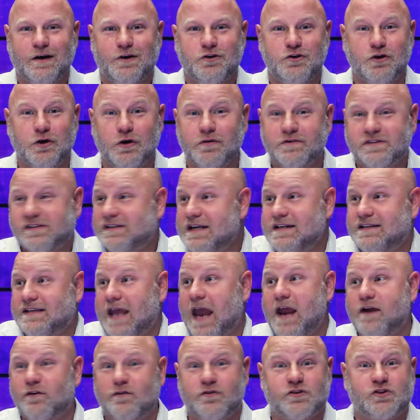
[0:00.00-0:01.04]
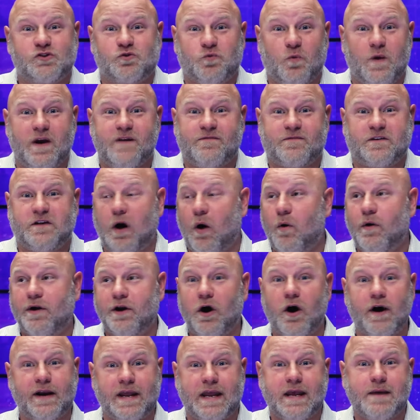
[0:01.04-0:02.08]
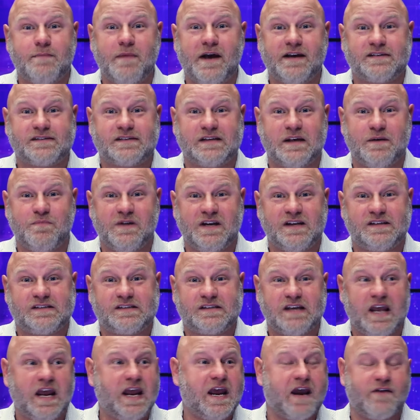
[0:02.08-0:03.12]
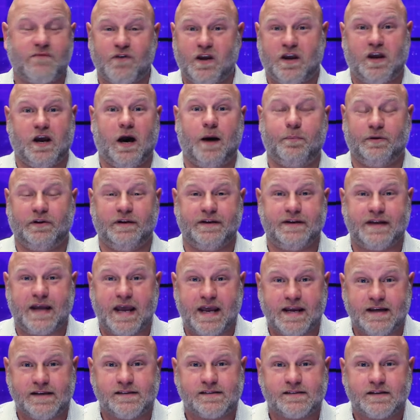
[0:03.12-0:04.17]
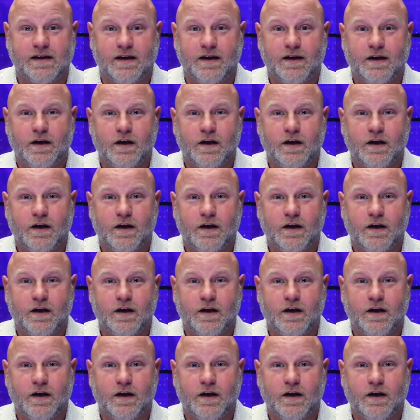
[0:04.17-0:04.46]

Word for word: You don't see Taylor Swift going on MSNBC every couple of days.